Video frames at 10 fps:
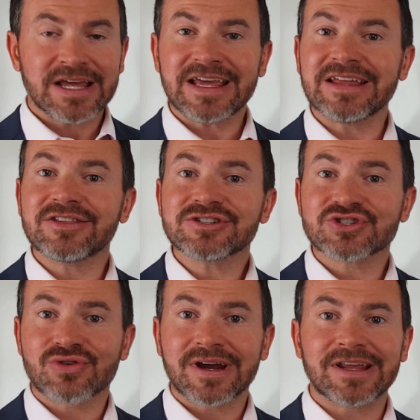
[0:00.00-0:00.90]
In this
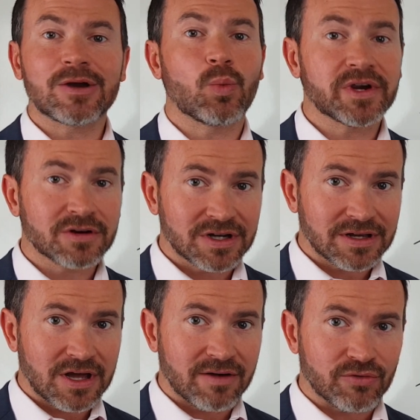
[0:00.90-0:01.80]
training, we're going
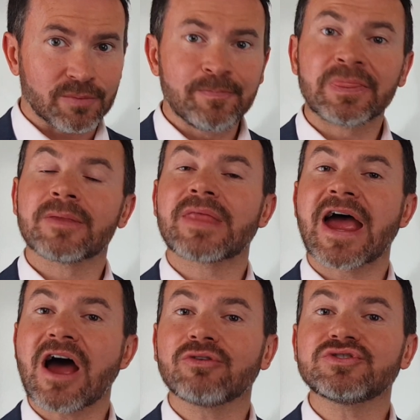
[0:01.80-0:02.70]
to cover
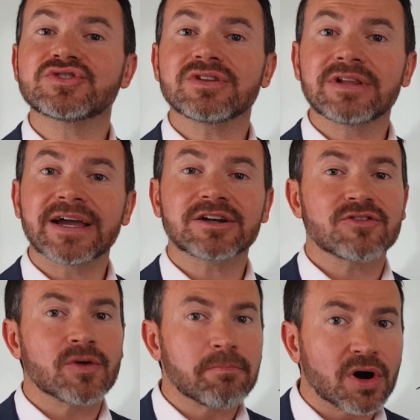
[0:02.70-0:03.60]
how you
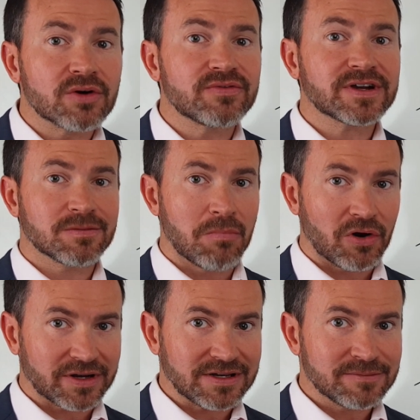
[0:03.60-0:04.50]
select the perfect
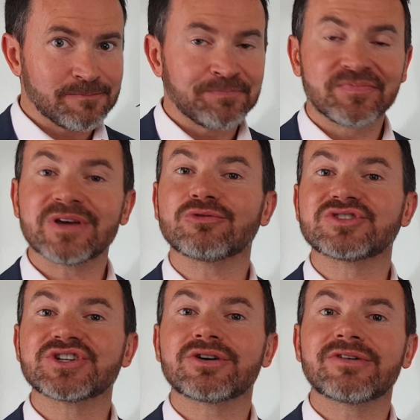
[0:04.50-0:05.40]
market that will
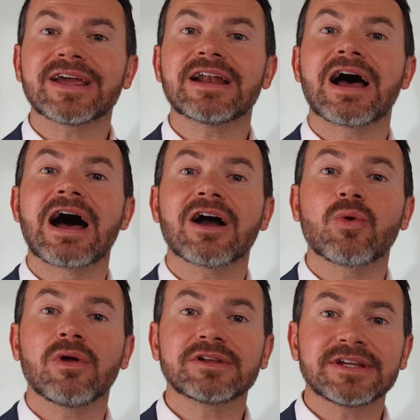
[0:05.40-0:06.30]
generate high
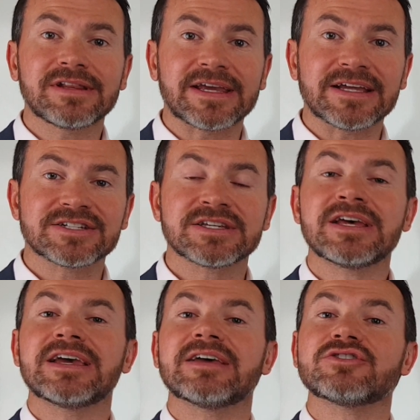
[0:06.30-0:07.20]
quality leads
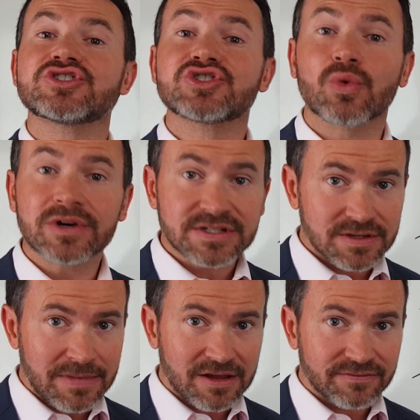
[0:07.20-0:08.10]
in the shortest
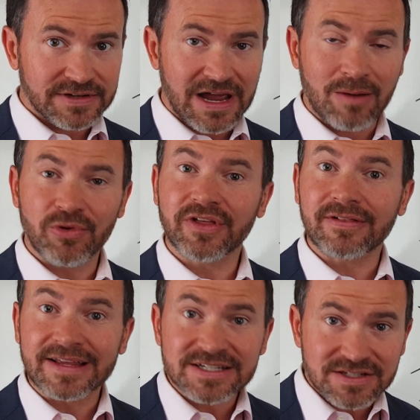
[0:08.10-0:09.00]
amount of time with the
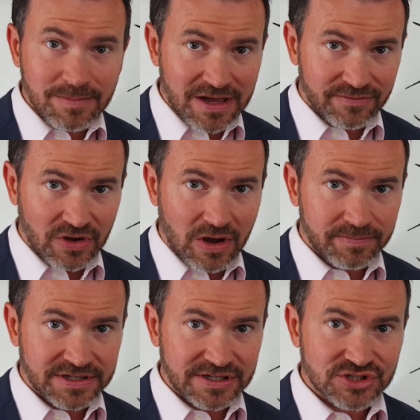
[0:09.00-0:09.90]
least amount of
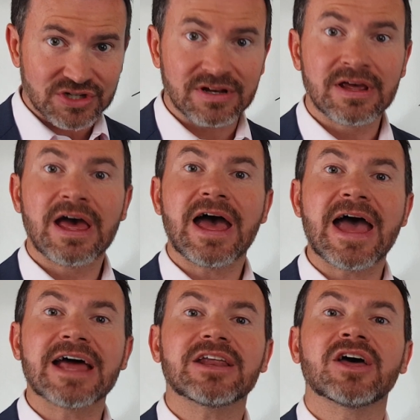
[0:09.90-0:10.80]
competition
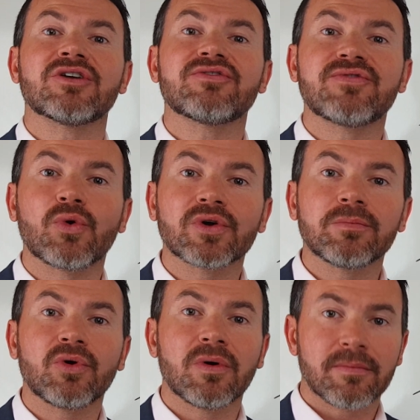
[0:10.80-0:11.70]
at an
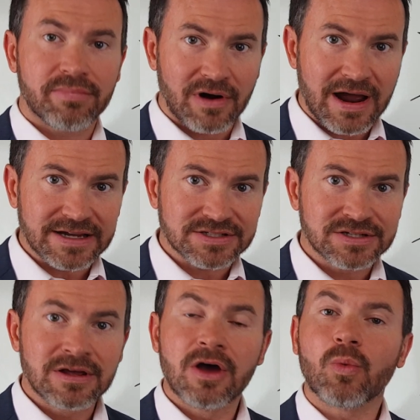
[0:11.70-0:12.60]
affordable price.
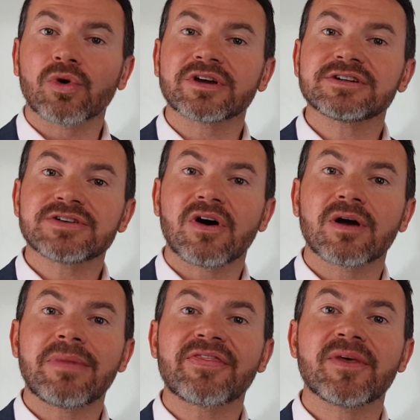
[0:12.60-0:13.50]
We're going to talk
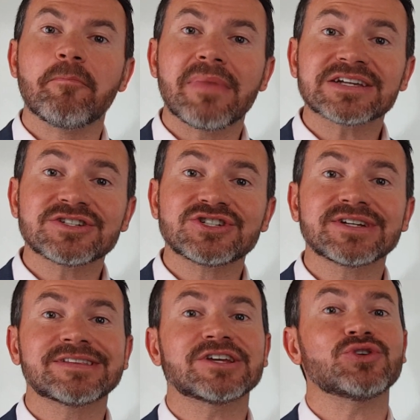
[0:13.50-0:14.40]
about the
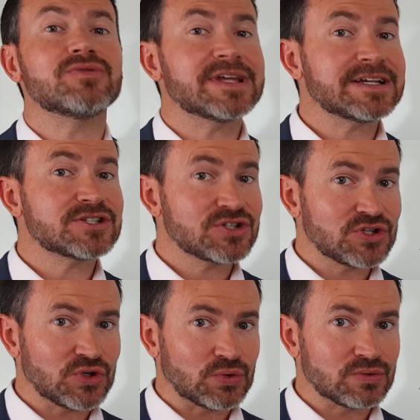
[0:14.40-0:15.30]
messaging that you need to
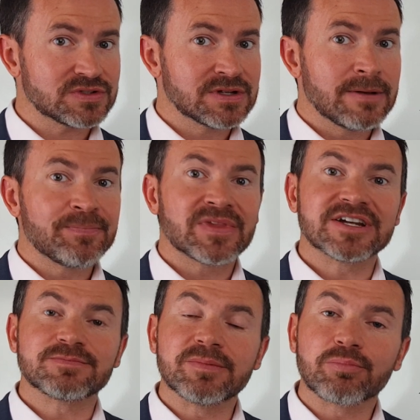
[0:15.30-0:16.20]
use that
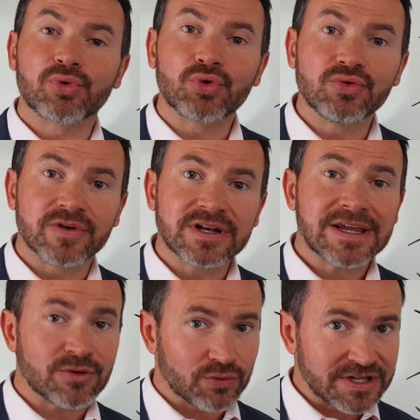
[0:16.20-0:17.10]
has been proven
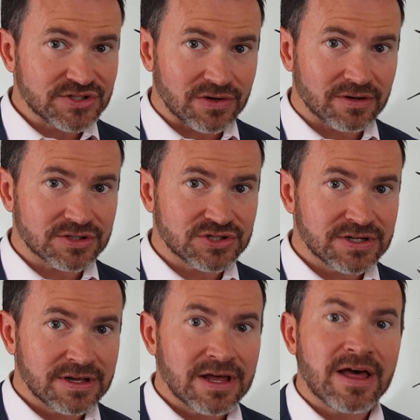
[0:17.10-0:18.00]
and
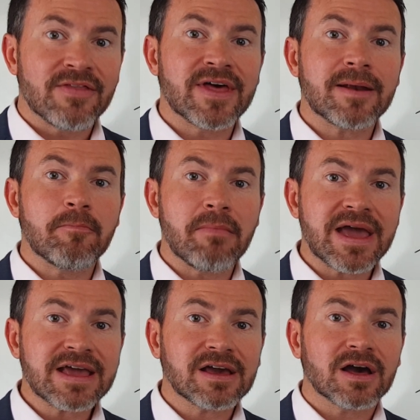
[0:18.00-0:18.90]
researched that
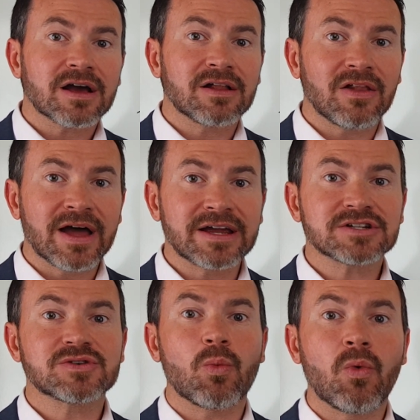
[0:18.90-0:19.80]
make
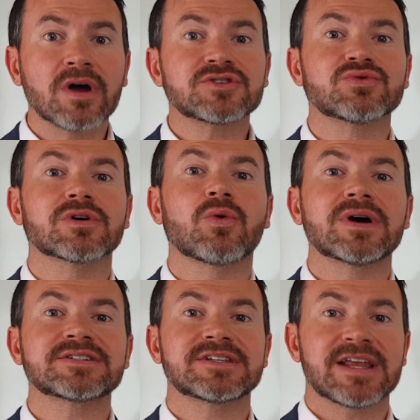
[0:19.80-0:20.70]
clients want to
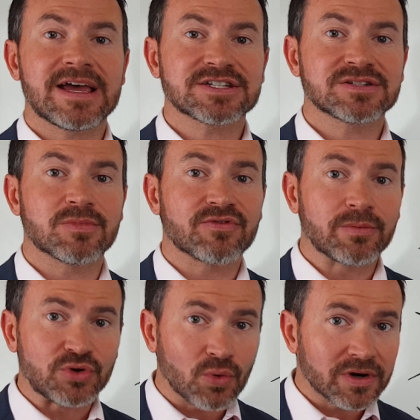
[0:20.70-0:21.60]
request an estimate
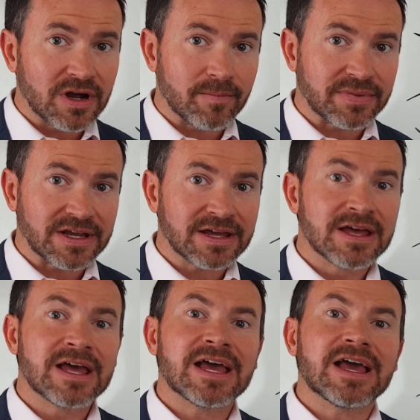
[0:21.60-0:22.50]
from your company
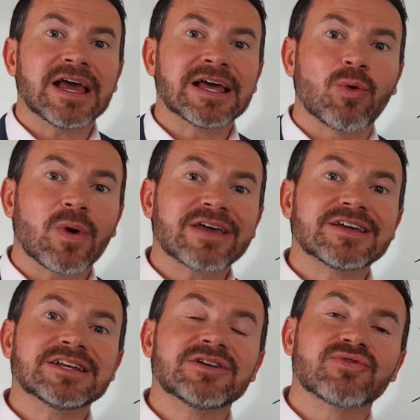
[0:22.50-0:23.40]
in a way
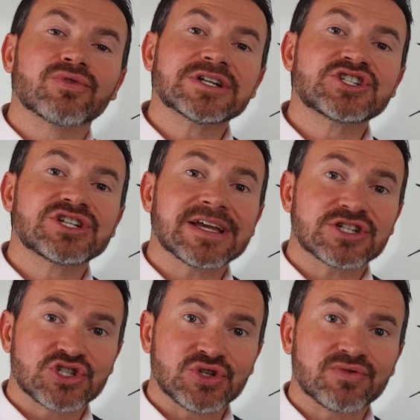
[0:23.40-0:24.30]
that
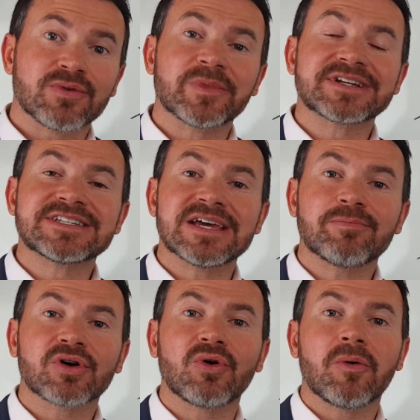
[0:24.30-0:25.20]
differentiates you from the
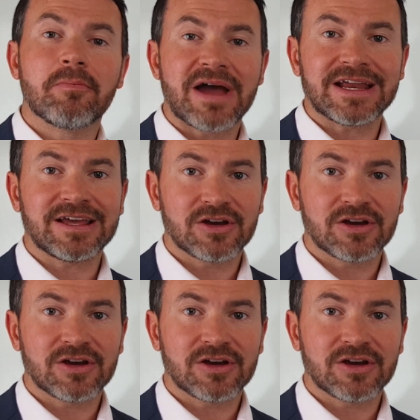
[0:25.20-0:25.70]
typical painting